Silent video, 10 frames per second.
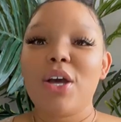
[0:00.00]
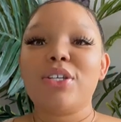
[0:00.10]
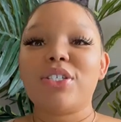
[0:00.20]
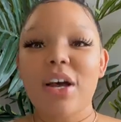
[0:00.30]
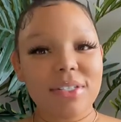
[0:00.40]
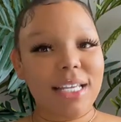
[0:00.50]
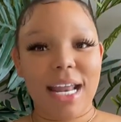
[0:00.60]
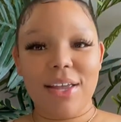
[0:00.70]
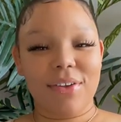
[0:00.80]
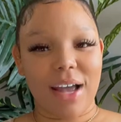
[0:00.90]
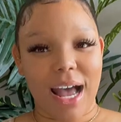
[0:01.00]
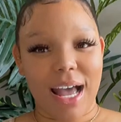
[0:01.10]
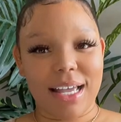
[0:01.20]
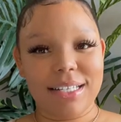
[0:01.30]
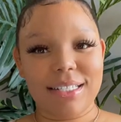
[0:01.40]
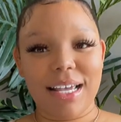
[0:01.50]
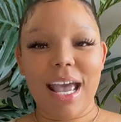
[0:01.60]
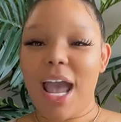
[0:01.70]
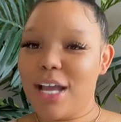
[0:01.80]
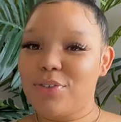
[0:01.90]
So today you guys,
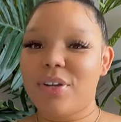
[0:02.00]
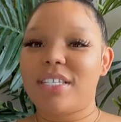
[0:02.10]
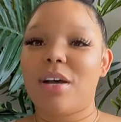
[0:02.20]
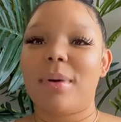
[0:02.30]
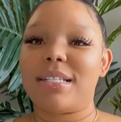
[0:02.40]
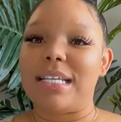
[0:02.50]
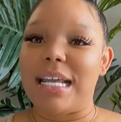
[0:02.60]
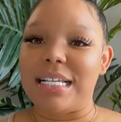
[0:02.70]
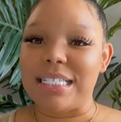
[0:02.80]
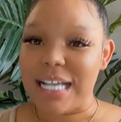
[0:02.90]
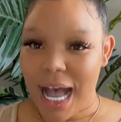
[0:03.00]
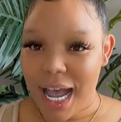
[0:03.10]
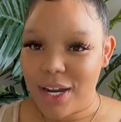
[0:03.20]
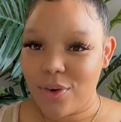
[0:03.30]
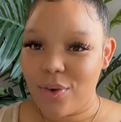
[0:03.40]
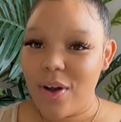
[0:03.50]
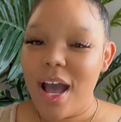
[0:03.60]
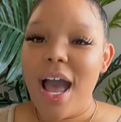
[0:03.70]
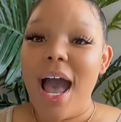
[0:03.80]
as you can tell by today's title,